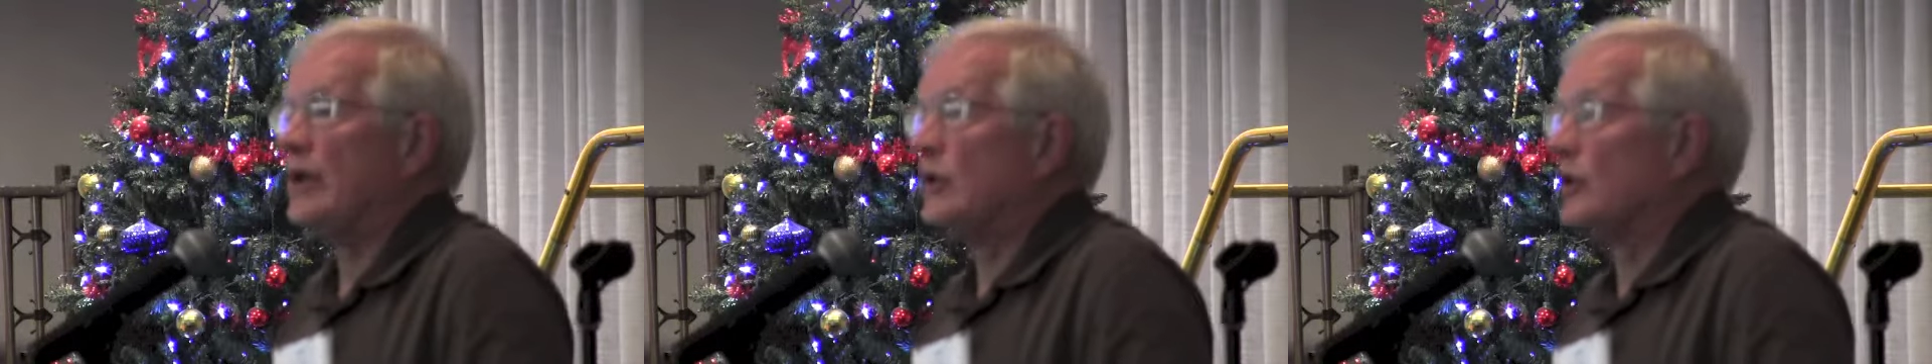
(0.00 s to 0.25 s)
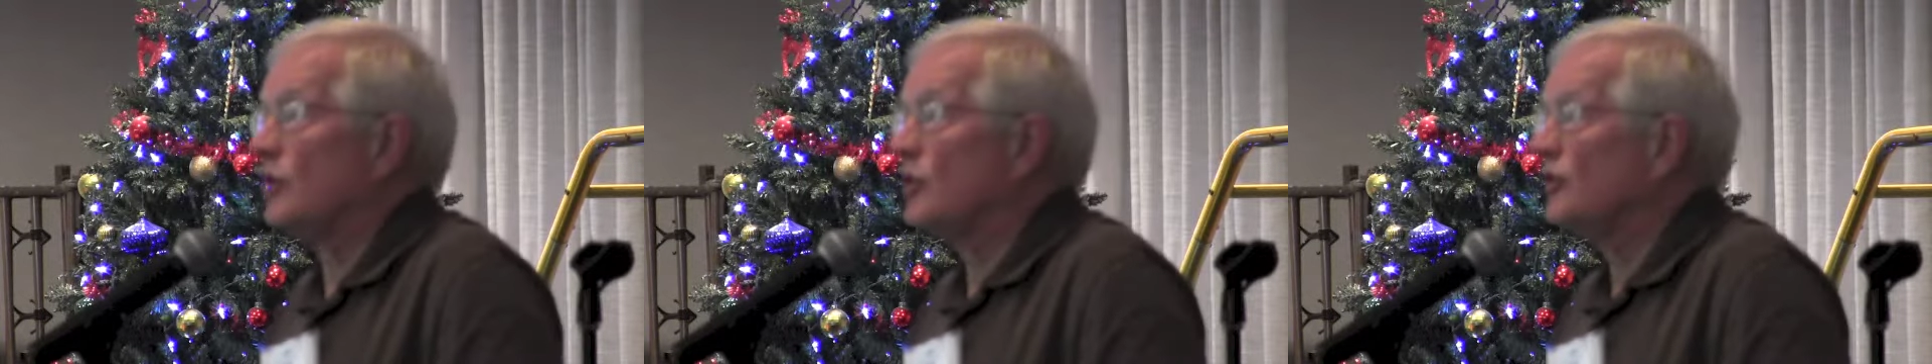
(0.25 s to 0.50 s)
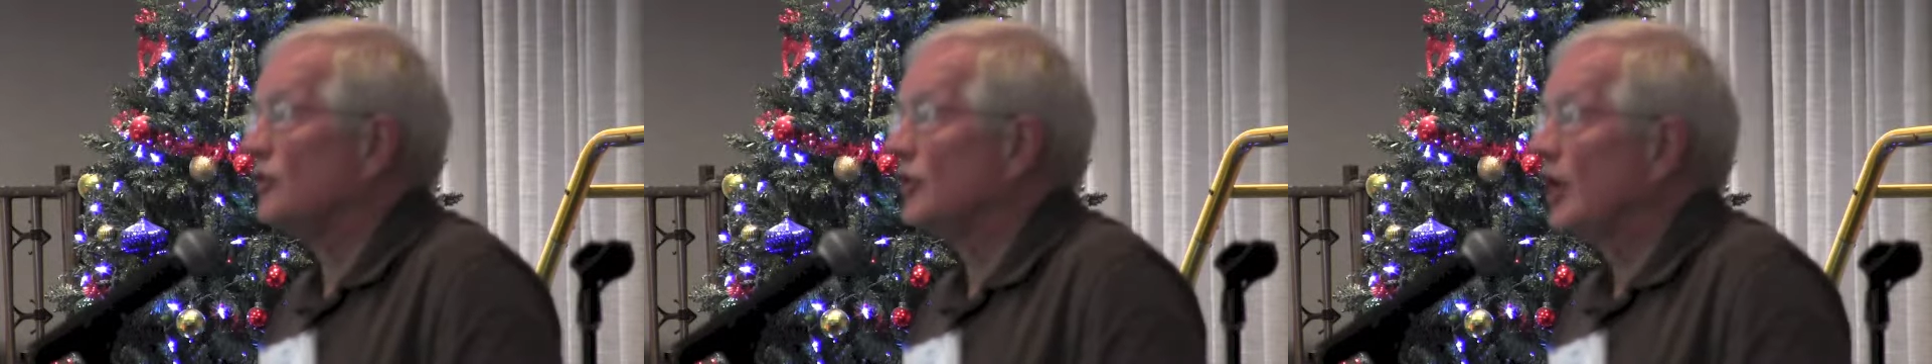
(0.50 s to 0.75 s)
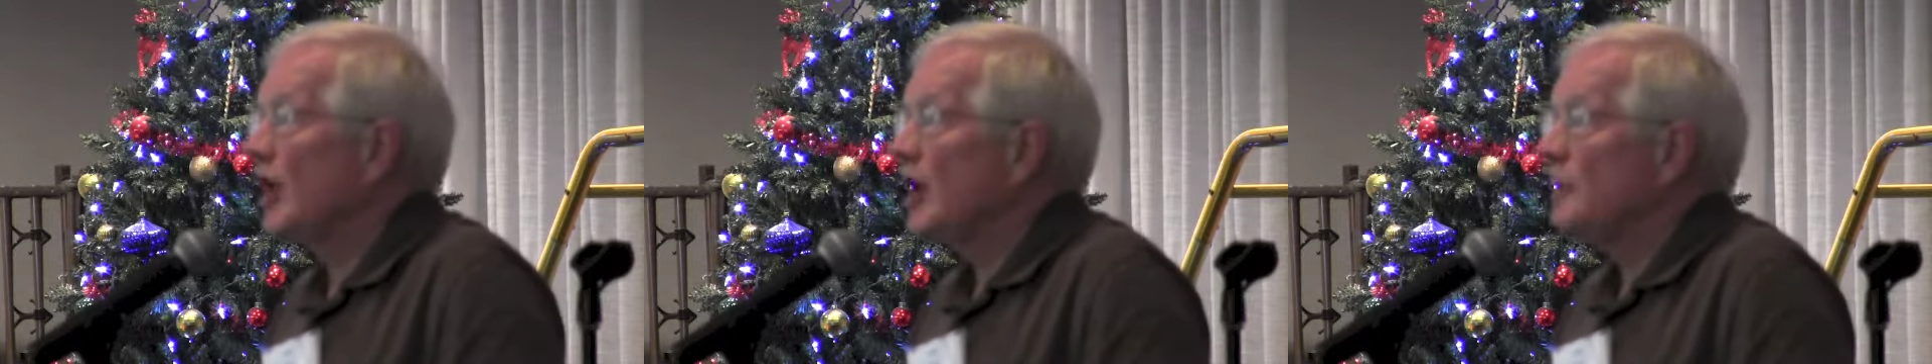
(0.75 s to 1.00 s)

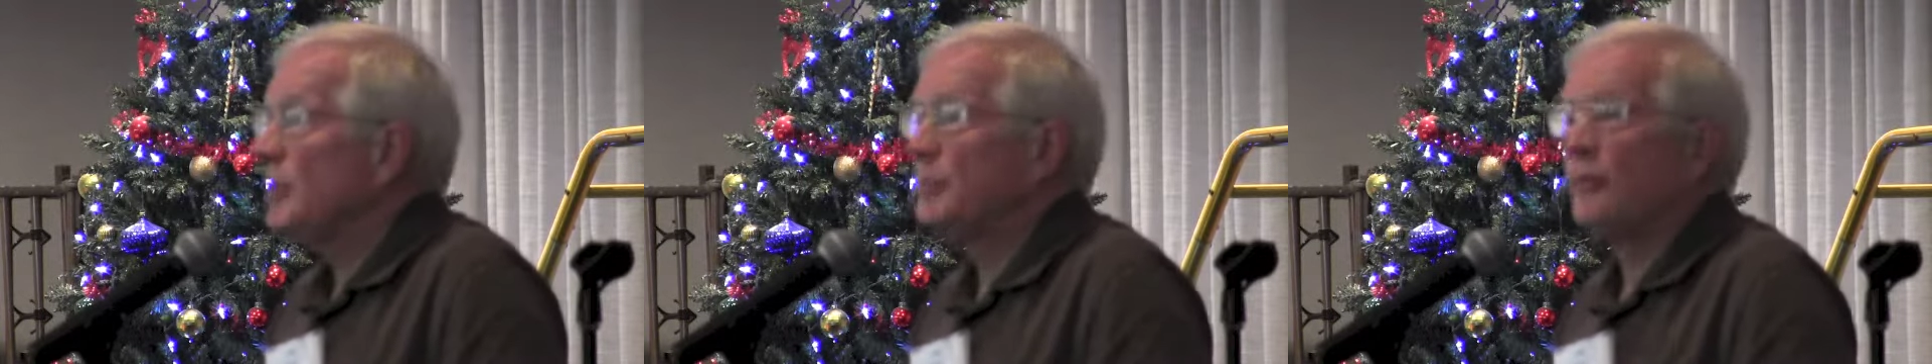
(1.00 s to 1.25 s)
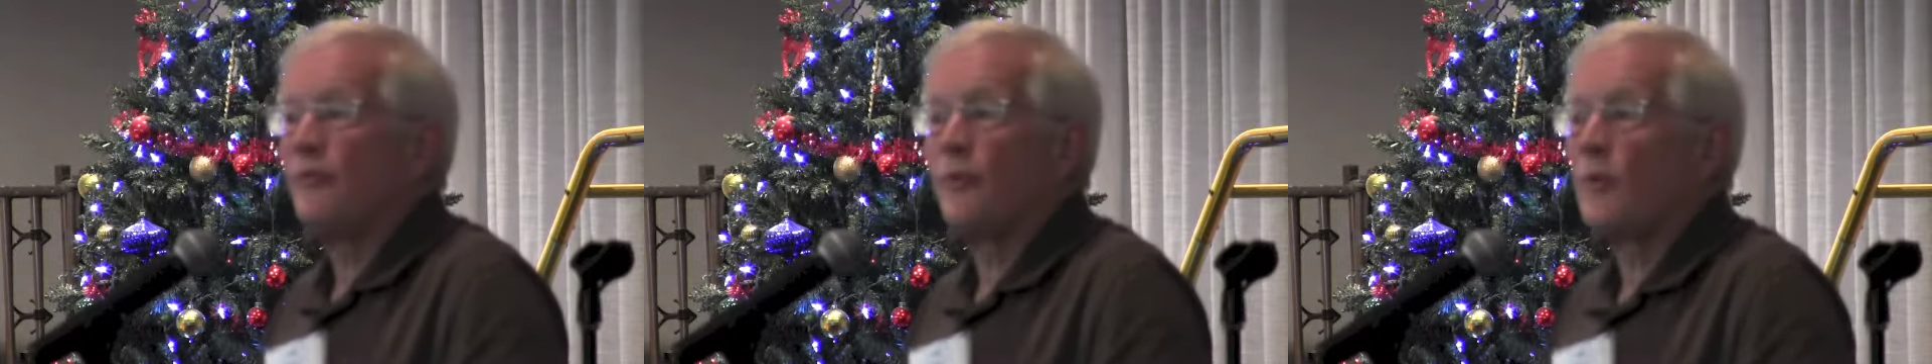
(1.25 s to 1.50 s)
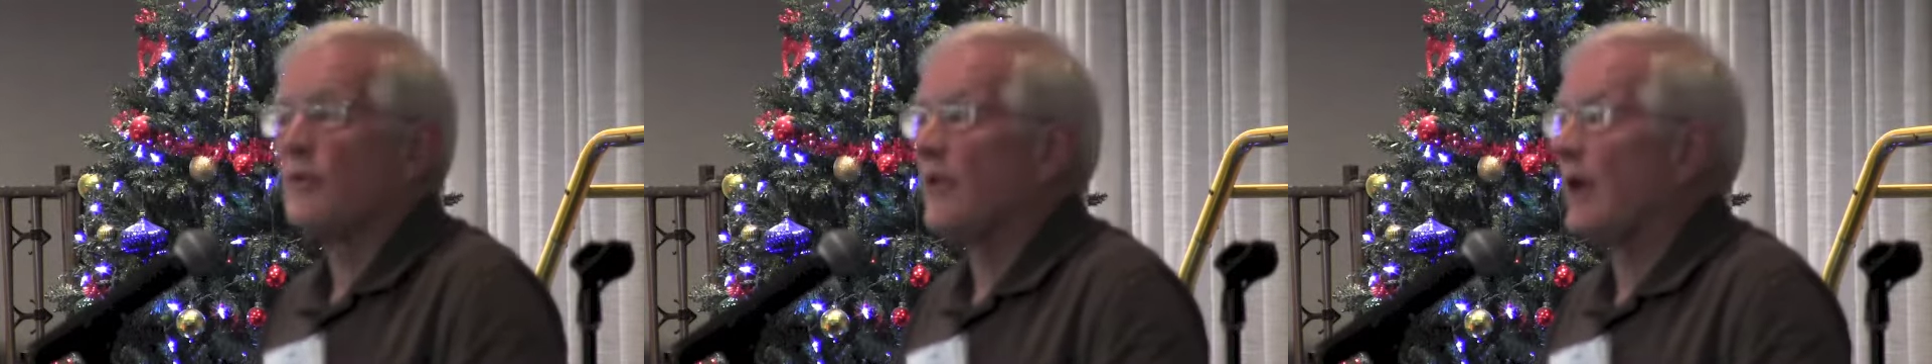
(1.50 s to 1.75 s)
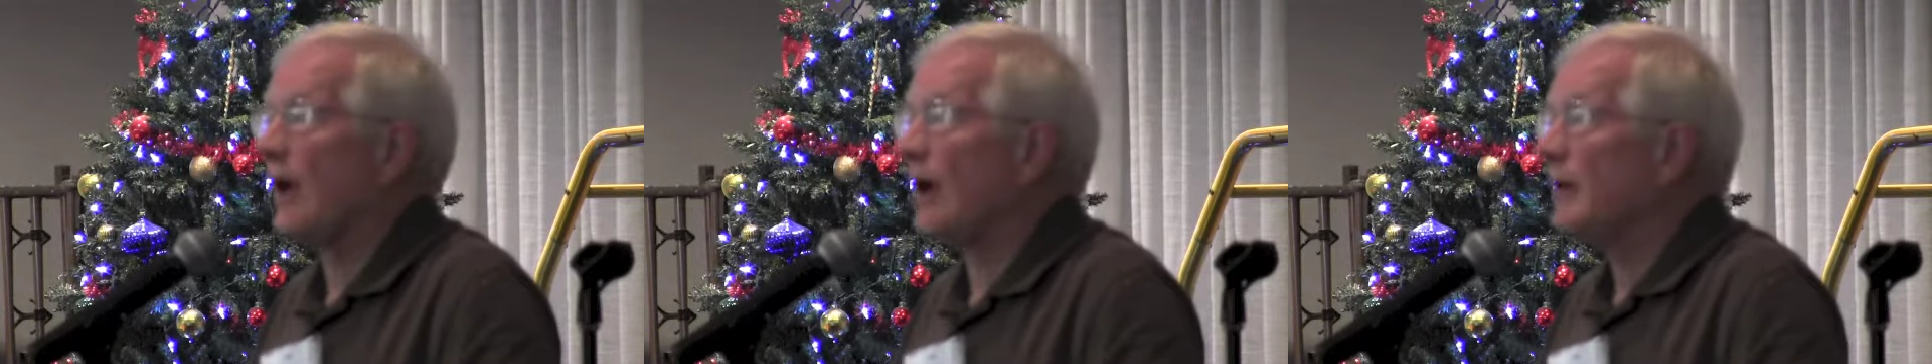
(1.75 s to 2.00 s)
years, but before
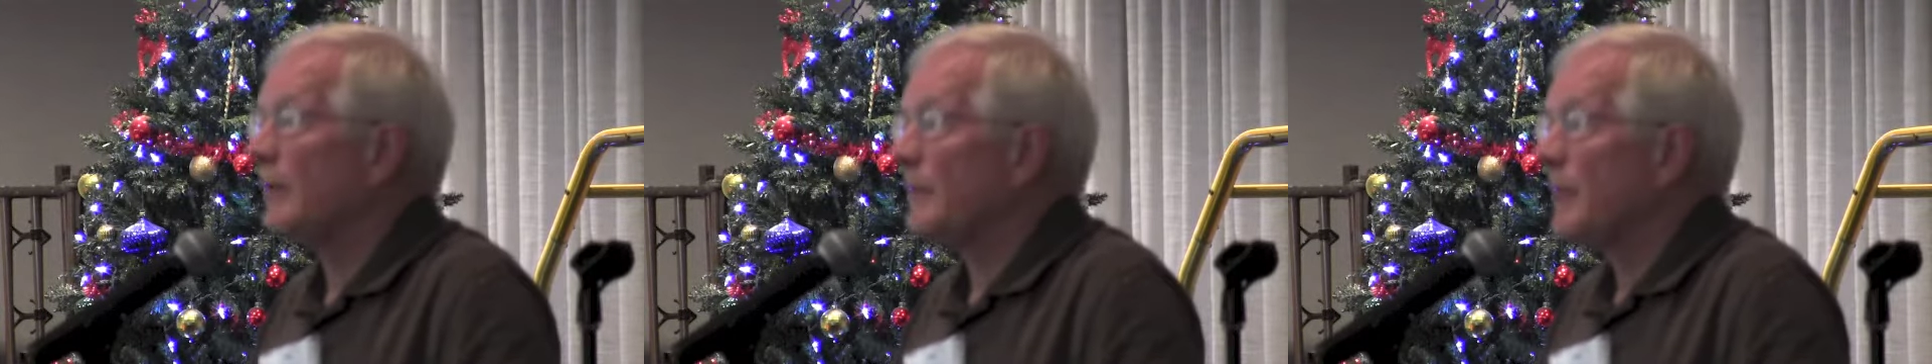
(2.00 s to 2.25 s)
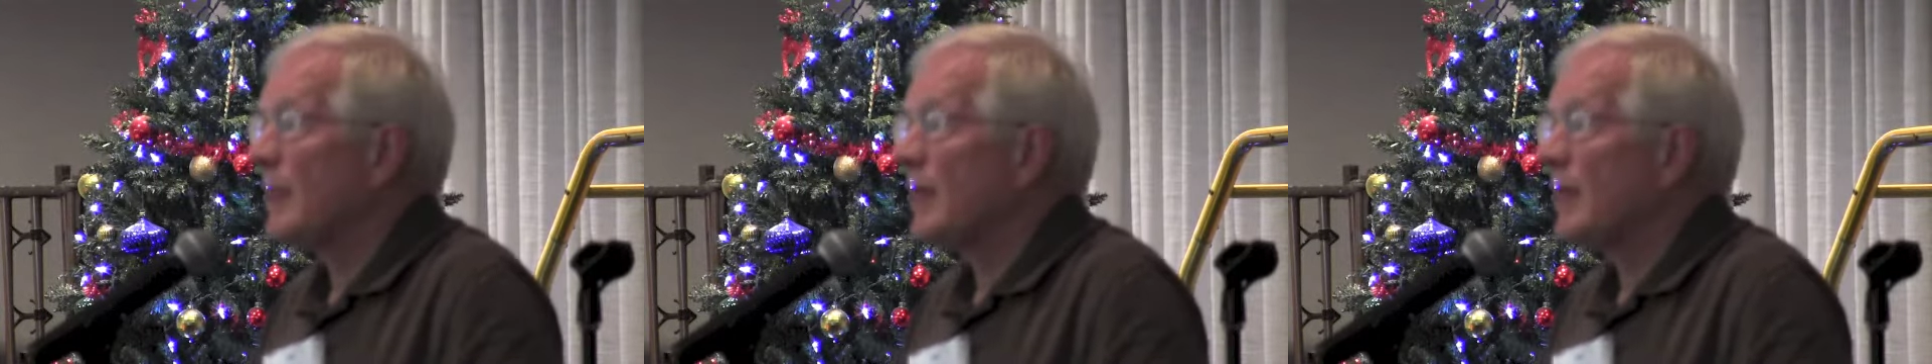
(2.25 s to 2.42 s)
that,